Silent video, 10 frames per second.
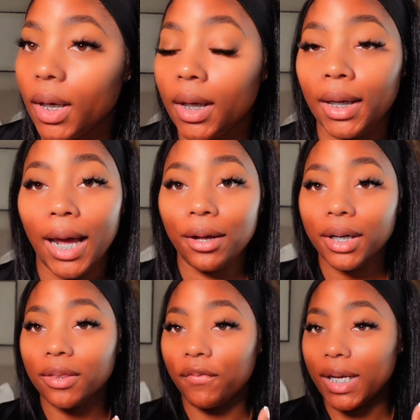Now
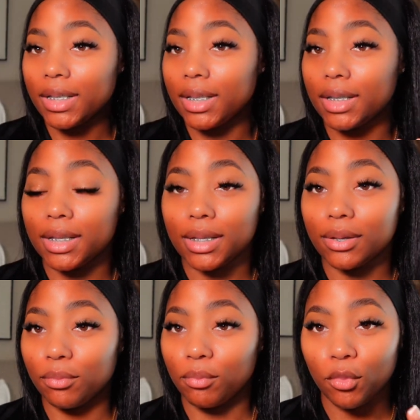that the face is
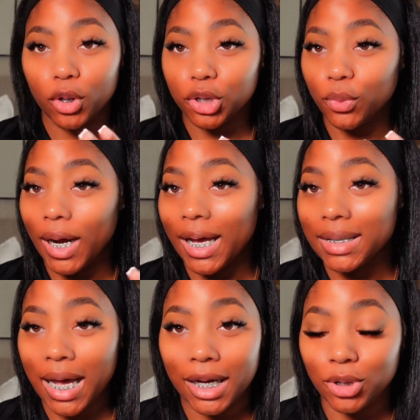moisturized,
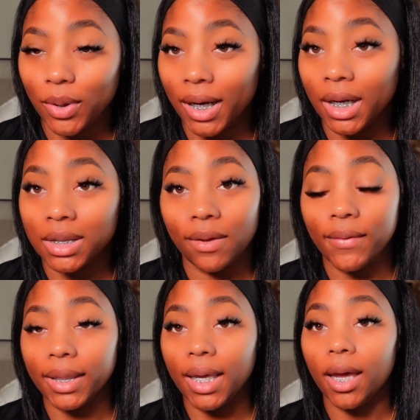hydrated, and stuff
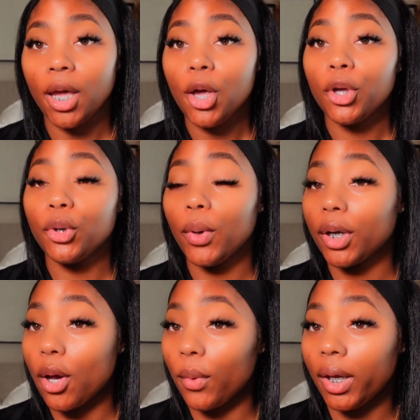like that, you want
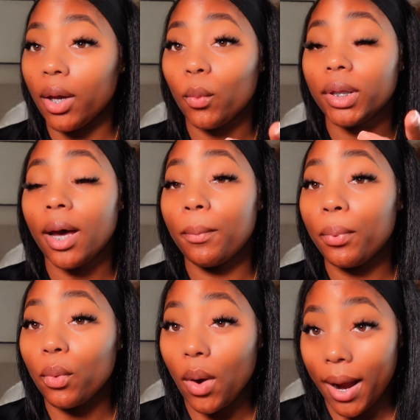to go in with a
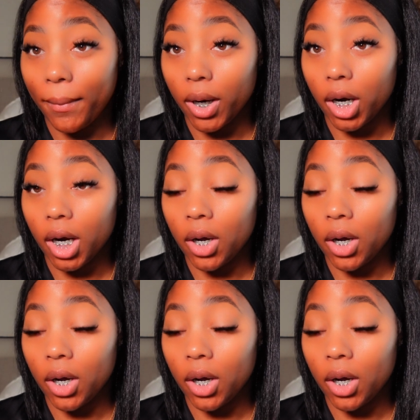primer.